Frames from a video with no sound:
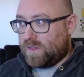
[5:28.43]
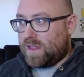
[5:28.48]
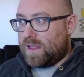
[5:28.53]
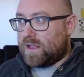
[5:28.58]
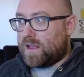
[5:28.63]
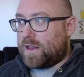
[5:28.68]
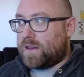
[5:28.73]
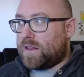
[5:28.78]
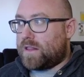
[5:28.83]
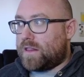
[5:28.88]

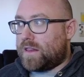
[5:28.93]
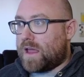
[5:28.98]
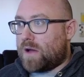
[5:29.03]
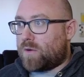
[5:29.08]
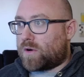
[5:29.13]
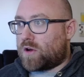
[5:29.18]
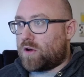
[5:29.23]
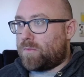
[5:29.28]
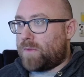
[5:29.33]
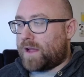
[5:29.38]
And now
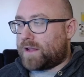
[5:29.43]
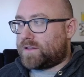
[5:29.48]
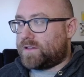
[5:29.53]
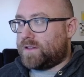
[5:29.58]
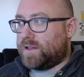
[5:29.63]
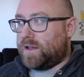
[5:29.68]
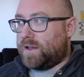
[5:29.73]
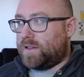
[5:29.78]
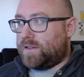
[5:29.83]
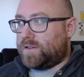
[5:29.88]
we're going back to
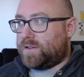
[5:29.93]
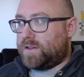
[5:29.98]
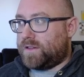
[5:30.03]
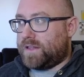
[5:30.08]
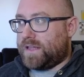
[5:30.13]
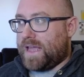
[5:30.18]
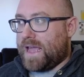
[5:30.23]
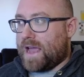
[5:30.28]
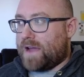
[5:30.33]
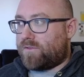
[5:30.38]

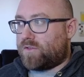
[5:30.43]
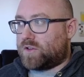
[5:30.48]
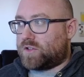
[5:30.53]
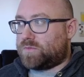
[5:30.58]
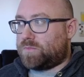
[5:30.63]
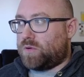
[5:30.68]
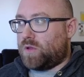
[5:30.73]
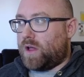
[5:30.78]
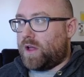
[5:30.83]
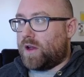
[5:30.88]
the
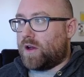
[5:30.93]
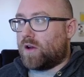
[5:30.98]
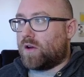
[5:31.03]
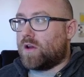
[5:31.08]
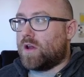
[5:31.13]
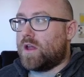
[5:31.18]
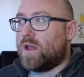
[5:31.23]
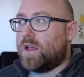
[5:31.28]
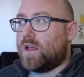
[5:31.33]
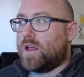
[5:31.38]
average player,
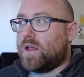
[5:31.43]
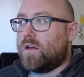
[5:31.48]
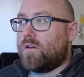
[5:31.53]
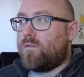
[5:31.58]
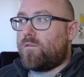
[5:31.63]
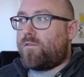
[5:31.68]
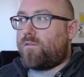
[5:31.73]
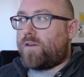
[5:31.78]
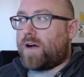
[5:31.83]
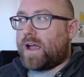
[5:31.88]

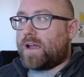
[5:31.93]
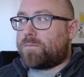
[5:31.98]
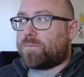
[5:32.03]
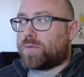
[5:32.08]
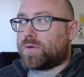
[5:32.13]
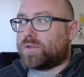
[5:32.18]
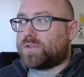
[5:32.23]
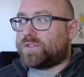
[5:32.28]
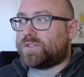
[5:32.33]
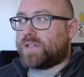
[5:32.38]

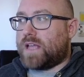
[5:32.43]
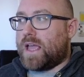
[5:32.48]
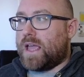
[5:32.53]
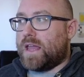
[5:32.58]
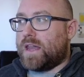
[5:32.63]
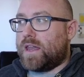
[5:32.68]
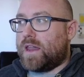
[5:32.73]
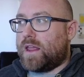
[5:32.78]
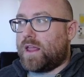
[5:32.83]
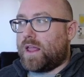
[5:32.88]

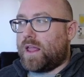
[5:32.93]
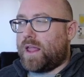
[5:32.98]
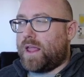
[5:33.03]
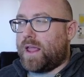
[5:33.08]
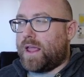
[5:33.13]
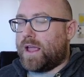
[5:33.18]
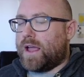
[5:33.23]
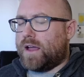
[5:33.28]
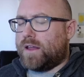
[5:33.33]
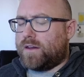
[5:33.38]
5%,
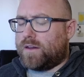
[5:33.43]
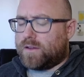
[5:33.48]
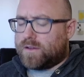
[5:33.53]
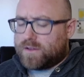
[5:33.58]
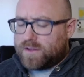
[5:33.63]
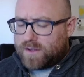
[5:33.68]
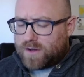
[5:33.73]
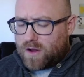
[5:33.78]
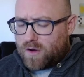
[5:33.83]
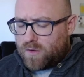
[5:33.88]
and
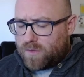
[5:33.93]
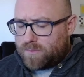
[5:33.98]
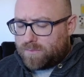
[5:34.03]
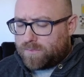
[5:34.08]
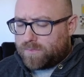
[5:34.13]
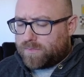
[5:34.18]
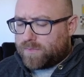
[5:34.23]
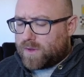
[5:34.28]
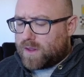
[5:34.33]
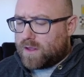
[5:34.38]

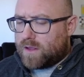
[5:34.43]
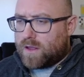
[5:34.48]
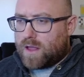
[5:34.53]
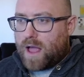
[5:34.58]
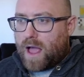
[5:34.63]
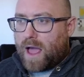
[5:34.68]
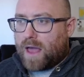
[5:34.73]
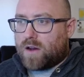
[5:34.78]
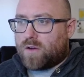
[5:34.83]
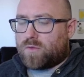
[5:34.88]

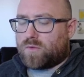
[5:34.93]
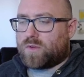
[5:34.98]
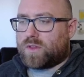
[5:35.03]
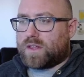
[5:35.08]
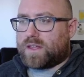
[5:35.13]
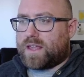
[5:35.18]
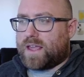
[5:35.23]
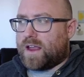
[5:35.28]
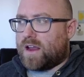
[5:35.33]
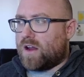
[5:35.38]
I don't really
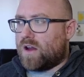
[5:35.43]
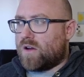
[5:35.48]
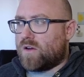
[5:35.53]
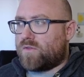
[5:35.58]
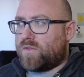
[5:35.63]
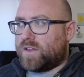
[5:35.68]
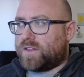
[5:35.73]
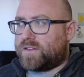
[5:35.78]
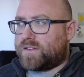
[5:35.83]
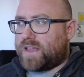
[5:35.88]
care
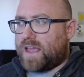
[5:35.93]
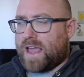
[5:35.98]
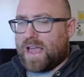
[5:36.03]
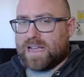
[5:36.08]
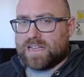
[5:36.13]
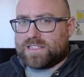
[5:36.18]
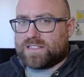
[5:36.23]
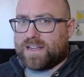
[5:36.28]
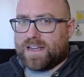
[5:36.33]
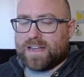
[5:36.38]
if it's
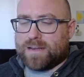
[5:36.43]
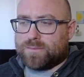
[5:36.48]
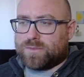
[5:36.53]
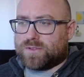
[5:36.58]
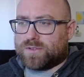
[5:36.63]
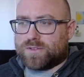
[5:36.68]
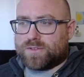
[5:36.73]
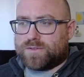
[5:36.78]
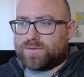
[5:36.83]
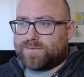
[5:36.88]
cash games
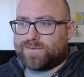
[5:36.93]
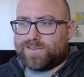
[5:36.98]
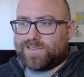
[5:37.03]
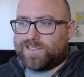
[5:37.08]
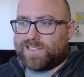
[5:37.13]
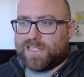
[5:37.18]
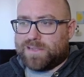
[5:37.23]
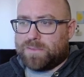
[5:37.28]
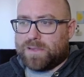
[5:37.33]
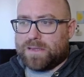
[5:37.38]
or
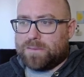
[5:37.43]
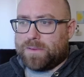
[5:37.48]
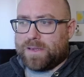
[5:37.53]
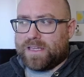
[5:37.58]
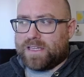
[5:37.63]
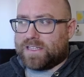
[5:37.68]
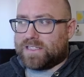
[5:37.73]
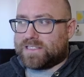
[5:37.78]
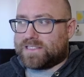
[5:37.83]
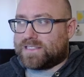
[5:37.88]

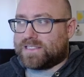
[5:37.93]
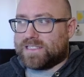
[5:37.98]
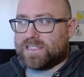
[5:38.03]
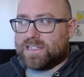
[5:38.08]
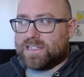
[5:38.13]
GPPs